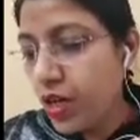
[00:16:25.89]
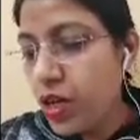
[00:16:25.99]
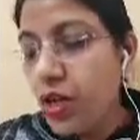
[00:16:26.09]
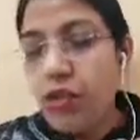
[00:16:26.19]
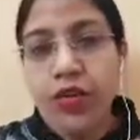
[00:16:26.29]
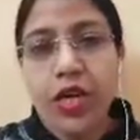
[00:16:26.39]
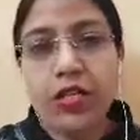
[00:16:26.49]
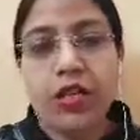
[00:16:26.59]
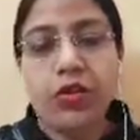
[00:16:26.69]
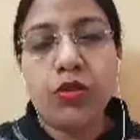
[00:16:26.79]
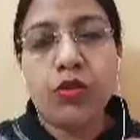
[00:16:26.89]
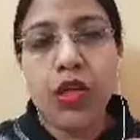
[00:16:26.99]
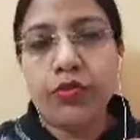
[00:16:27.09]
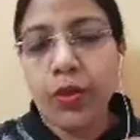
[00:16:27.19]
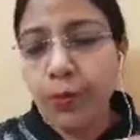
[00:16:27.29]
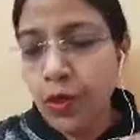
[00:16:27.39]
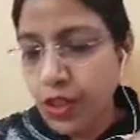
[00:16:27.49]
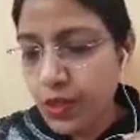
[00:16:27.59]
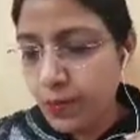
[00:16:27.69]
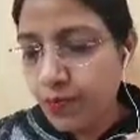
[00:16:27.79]
First, the role of the police.
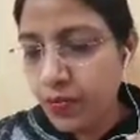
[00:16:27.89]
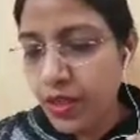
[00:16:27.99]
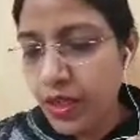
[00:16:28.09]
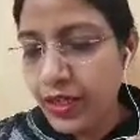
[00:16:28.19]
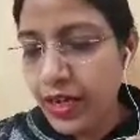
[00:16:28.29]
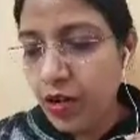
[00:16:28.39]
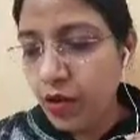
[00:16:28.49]
Now,